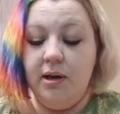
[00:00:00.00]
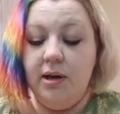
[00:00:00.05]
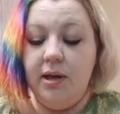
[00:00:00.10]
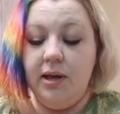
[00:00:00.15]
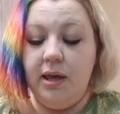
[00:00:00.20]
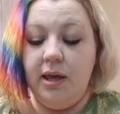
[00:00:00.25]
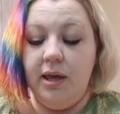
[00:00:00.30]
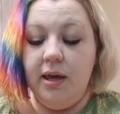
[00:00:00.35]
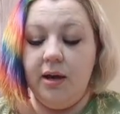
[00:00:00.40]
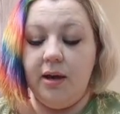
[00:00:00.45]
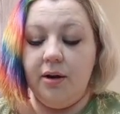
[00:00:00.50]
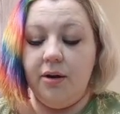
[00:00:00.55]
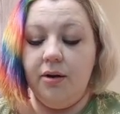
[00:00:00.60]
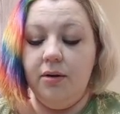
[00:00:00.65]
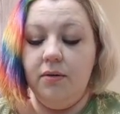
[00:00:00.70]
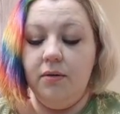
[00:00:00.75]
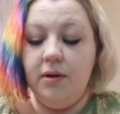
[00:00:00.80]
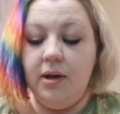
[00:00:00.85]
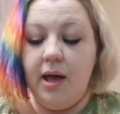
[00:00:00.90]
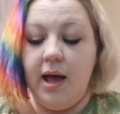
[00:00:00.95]

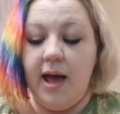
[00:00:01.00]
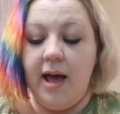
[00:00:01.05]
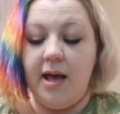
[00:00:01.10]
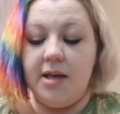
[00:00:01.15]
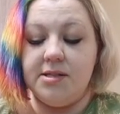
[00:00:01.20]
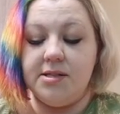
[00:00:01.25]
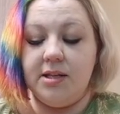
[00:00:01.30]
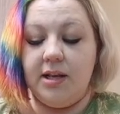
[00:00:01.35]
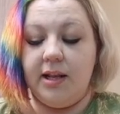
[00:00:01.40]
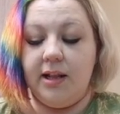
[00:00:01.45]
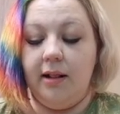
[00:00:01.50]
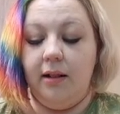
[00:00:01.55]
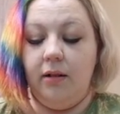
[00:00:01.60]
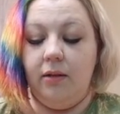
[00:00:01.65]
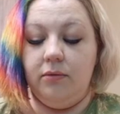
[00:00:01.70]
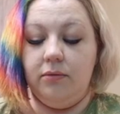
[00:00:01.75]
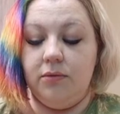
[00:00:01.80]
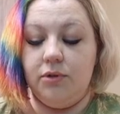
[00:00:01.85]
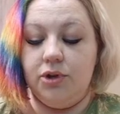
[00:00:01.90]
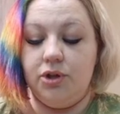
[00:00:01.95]
Here has the
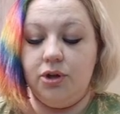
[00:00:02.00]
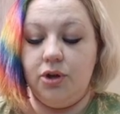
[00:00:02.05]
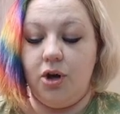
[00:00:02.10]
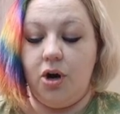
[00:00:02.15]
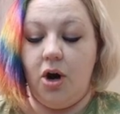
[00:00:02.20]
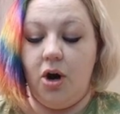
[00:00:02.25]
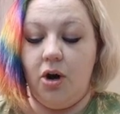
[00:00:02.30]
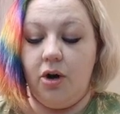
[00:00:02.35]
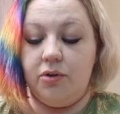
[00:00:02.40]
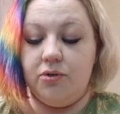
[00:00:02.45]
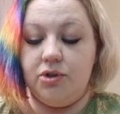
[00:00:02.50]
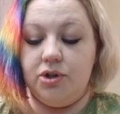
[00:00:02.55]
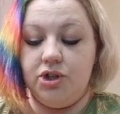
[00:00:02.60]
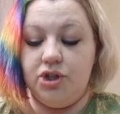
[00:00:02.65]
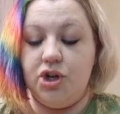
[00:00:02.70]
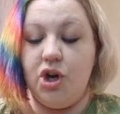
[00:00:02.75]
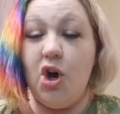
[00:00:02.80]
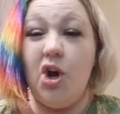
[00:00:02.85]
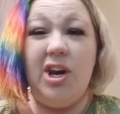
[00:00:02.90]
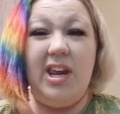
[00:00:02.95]
little cog
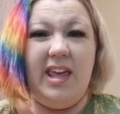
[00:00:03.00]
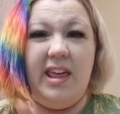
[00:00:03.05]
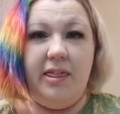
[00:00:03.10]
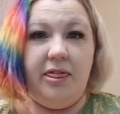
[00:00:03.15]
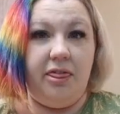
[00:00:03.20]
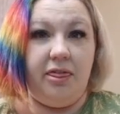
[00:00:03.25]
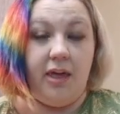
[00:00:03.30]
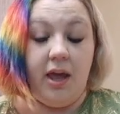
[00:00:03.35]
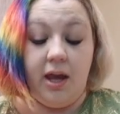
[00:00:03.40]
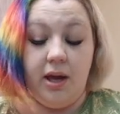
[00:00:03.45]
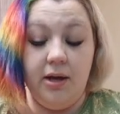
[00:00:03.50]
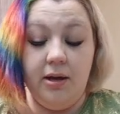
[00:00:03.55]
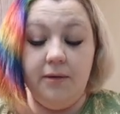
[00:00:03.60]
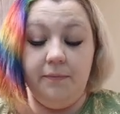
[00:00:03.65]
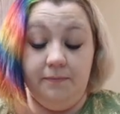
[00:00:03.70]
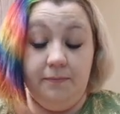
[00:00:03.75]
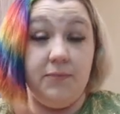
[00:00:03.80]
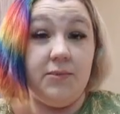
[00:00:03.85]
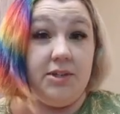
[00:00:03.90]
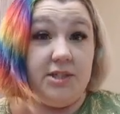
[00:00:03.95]
turny thing,
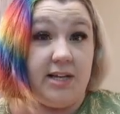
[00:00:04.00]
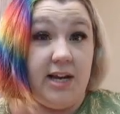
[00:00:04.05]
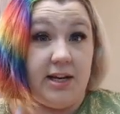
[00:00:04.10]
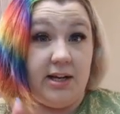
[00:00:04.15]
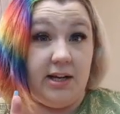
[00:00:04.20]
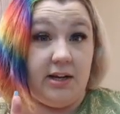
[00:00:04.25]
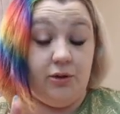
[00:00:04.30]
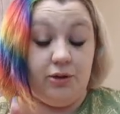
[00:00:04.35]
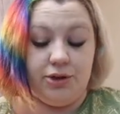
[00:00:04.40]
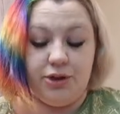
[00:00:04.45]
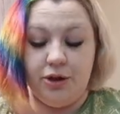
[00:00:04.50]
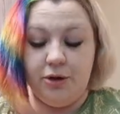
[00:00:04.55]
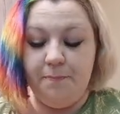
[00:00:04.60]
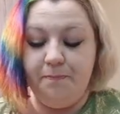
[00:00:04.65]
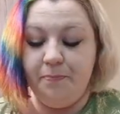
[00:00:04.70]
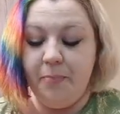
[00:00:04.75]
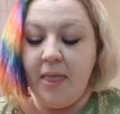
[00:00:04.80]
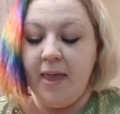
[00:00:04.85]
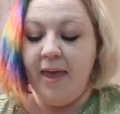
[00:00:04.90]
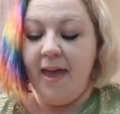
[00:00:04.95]
technical
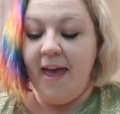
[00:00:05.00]
term,